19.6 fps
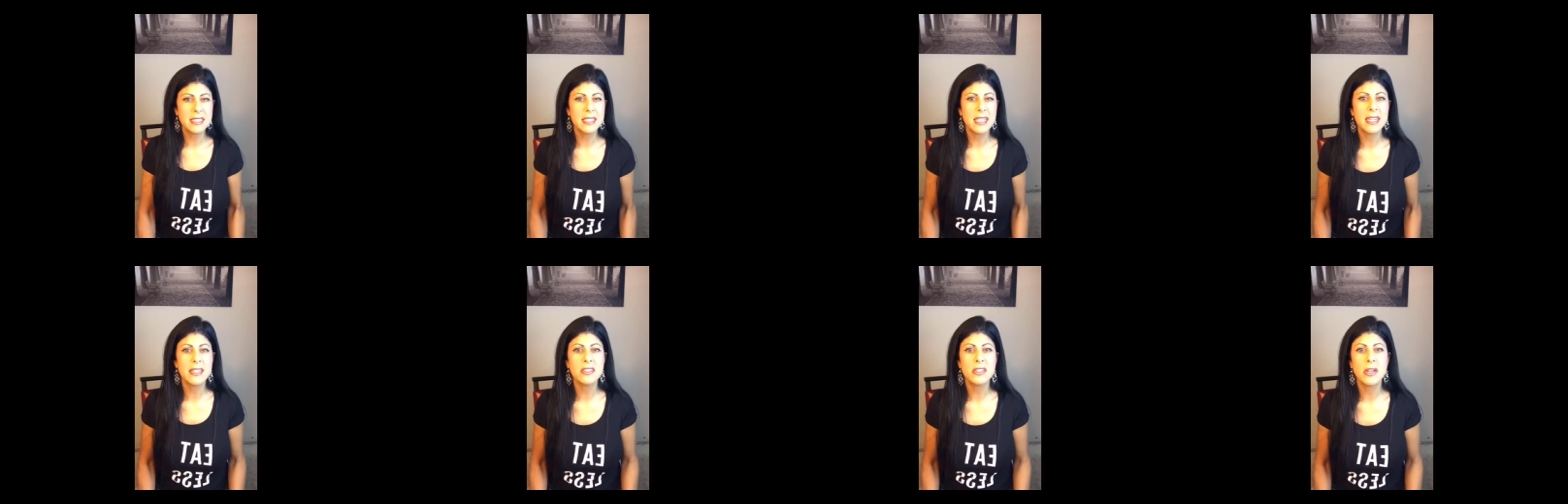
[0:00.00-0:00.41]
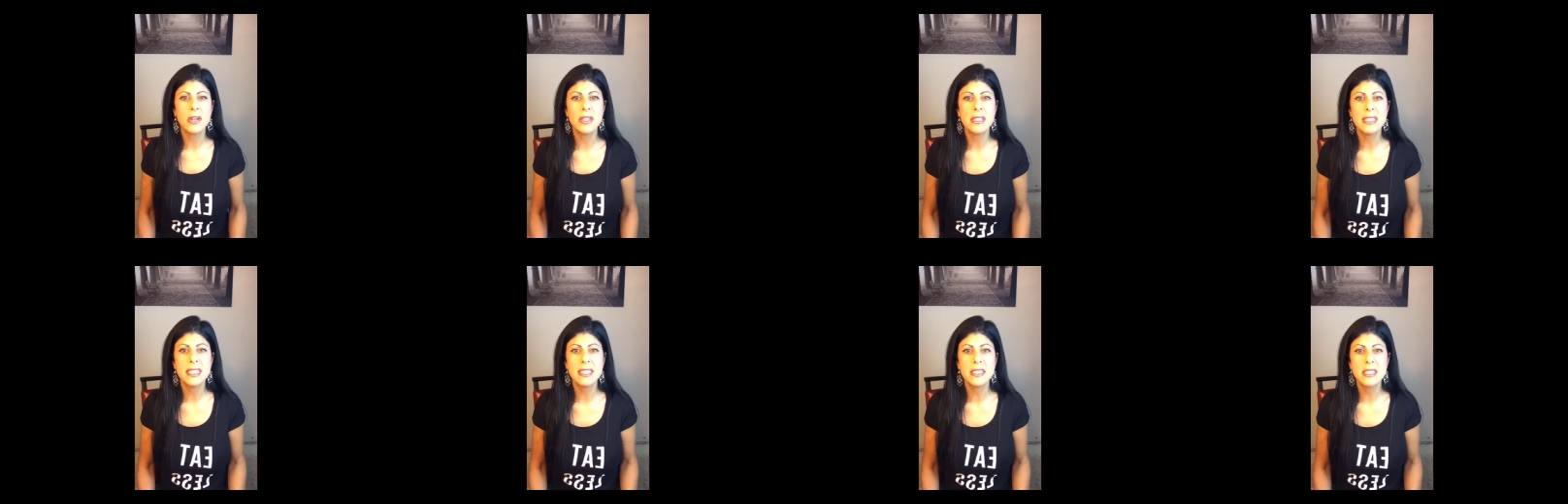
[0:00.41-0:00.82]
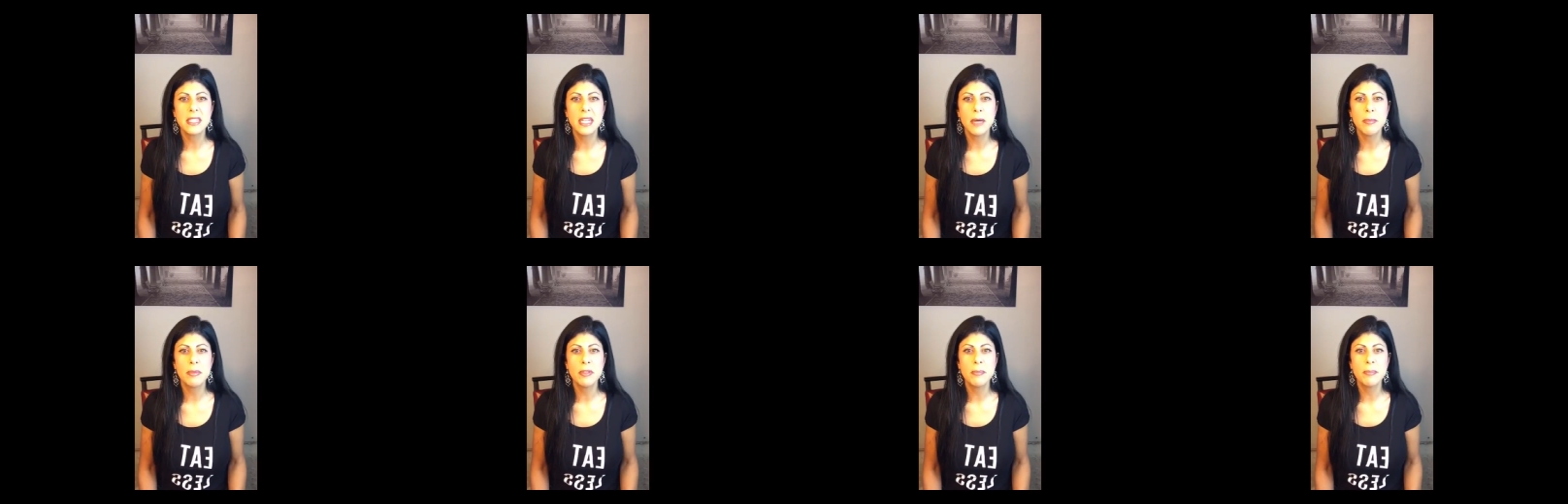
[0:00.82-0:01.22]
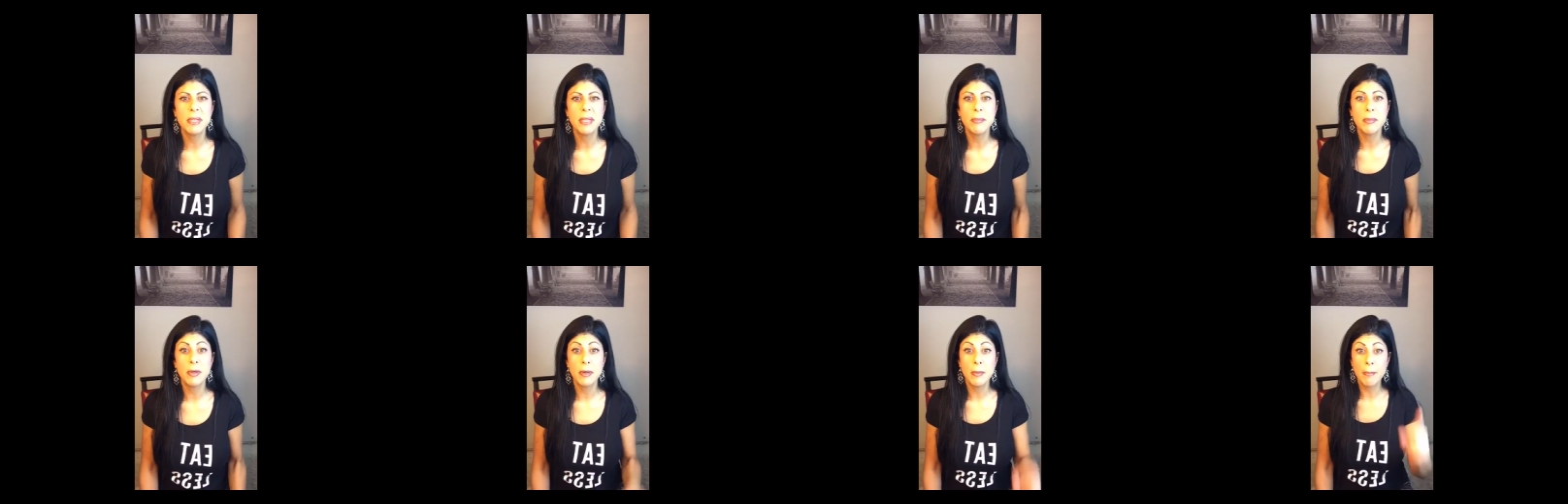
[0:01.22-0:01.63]
I saw at least a couple of
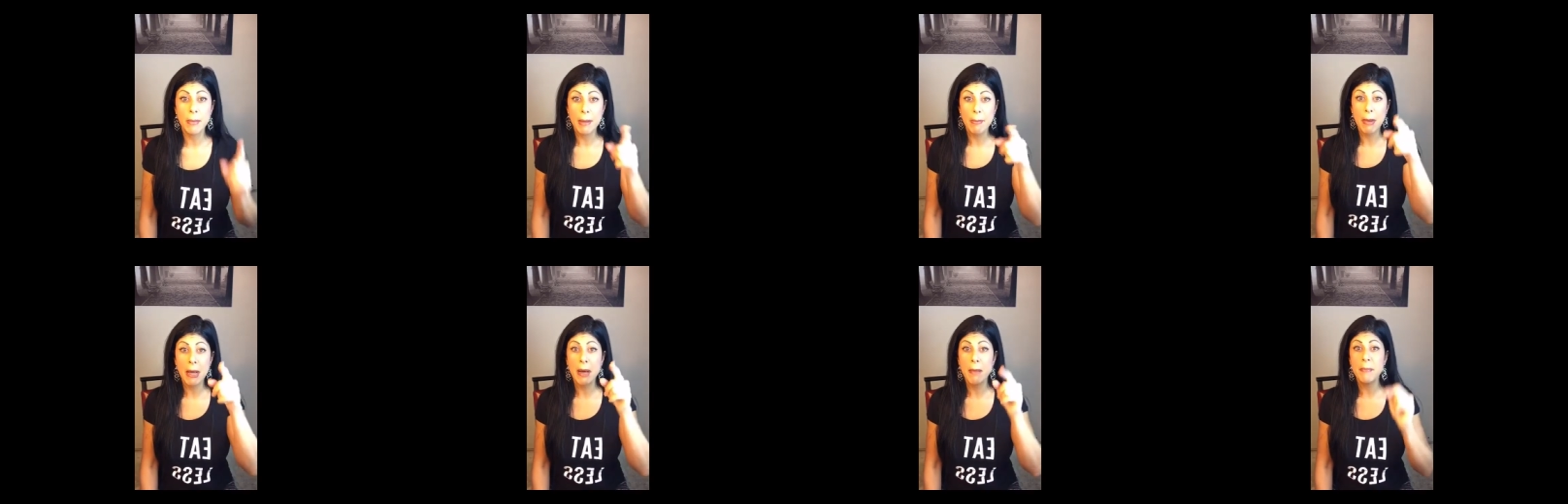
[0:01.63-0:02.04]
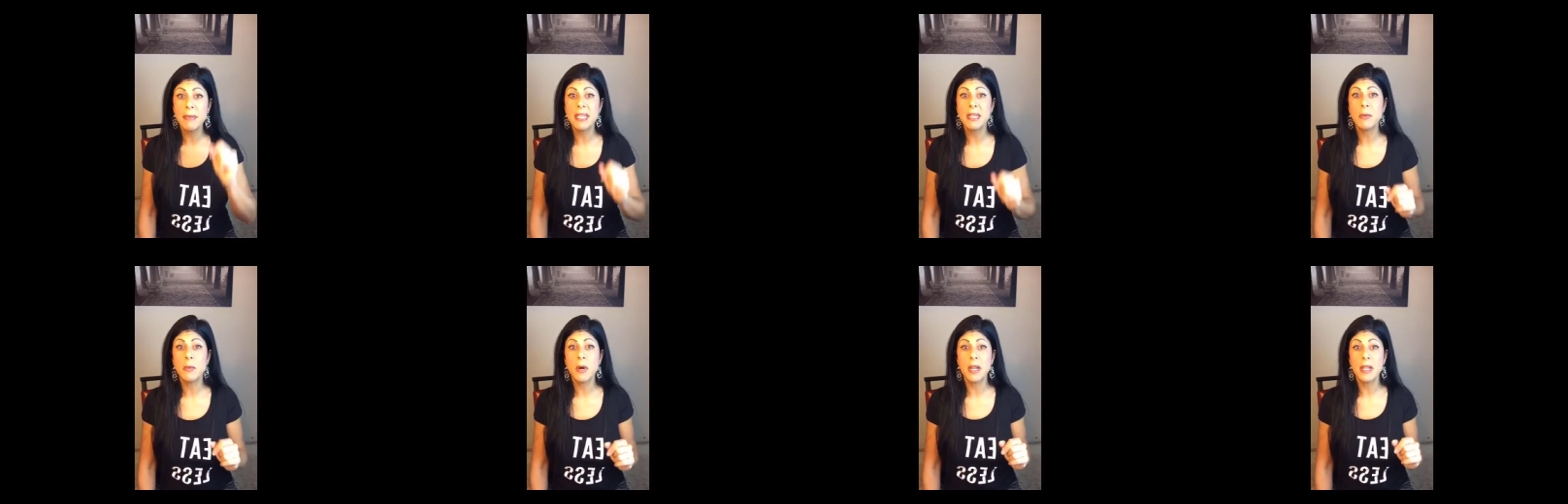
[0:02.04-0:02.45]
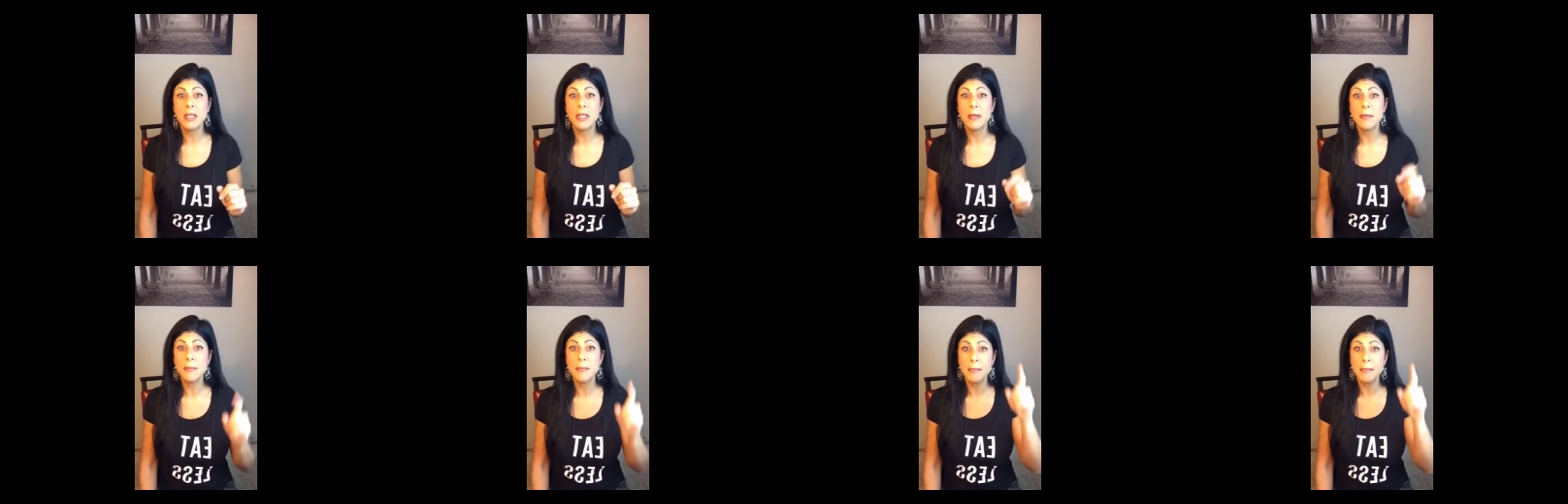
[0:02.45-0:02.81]
people, my mom being one of them.